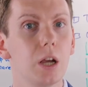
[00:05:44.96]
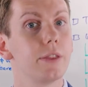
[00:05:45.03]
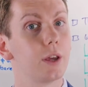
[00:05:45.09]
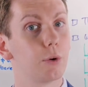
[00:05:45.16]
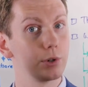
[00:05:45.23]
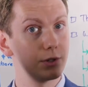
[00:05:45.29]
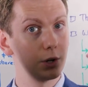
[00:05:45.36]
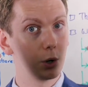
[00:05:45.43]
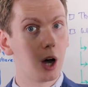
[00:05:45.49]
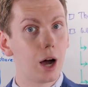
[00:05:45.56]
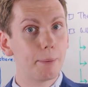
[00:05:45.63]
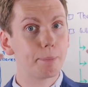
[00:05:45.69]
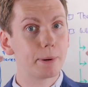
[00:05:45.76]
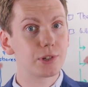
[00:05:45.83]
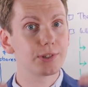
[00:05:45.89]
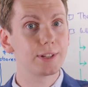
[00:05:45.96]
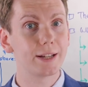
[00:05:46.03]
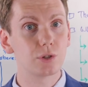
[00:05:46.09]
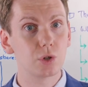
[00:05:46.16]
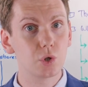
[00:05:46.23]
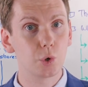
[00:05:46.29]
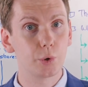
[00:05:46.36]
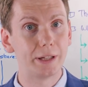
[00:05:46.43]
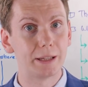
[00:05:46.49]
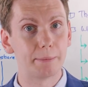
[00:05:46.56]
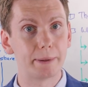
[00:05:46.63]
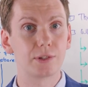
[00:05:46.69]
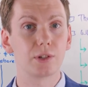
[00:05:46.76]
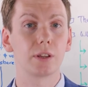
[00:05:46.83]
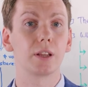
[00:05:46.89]
There is no upper statutory
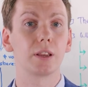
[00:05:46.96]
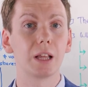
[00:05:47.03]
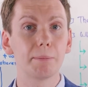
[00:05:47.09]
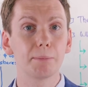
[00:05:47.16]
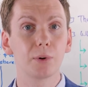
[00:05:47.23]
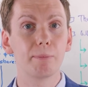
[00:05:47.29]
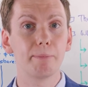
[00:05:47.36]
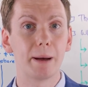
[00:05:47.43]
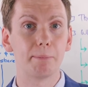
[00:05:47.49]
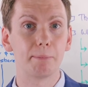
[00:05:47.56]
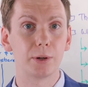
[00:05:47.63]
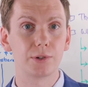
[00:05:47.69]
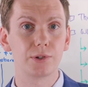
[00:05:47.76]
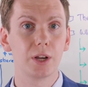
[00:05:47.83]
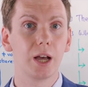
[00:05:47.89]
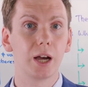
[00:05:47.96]
limit to the number of members